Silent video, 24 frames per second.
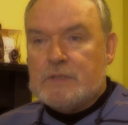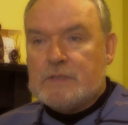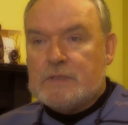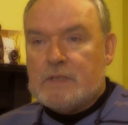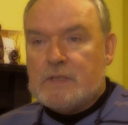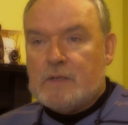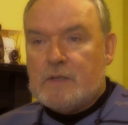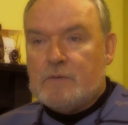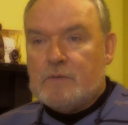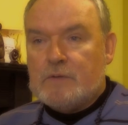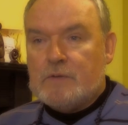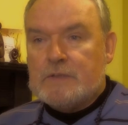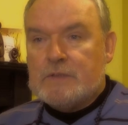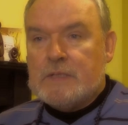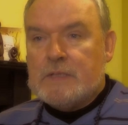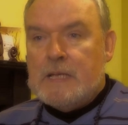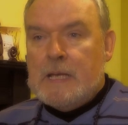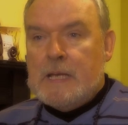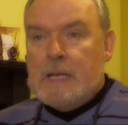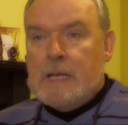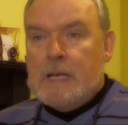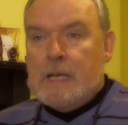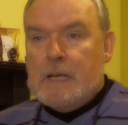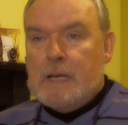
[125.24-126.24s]
Service
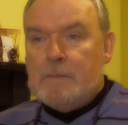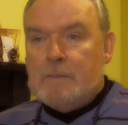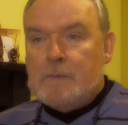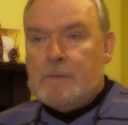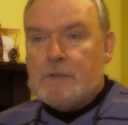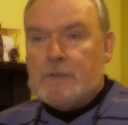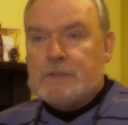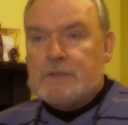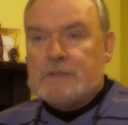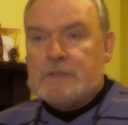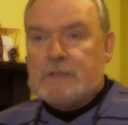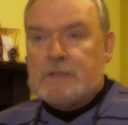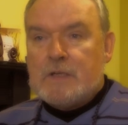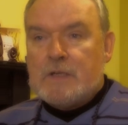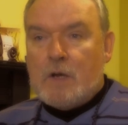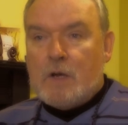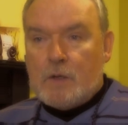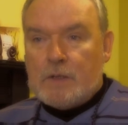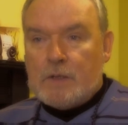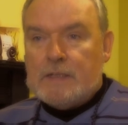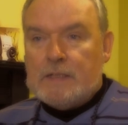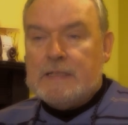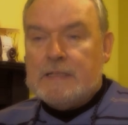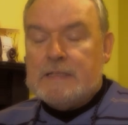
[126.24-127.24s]
amongst the
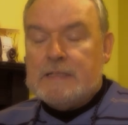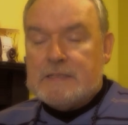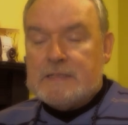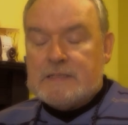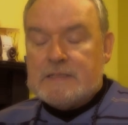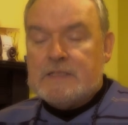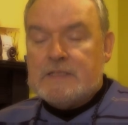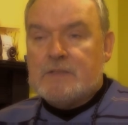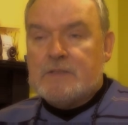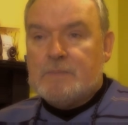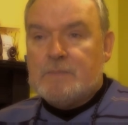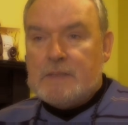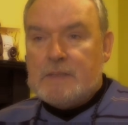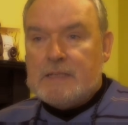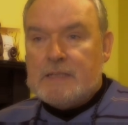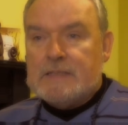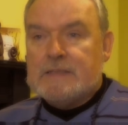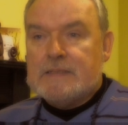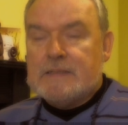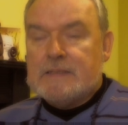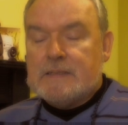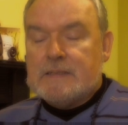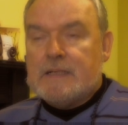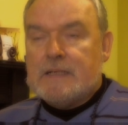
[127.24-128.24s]
Congolese
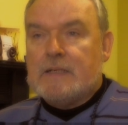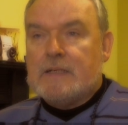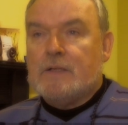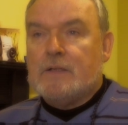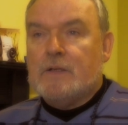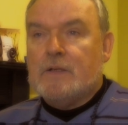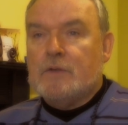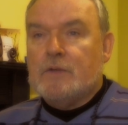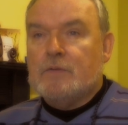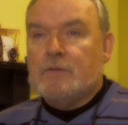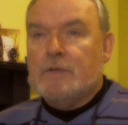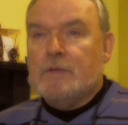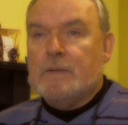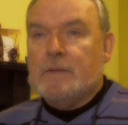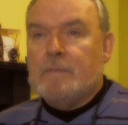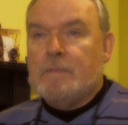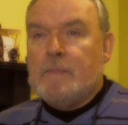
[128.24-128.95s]
displaced in that country.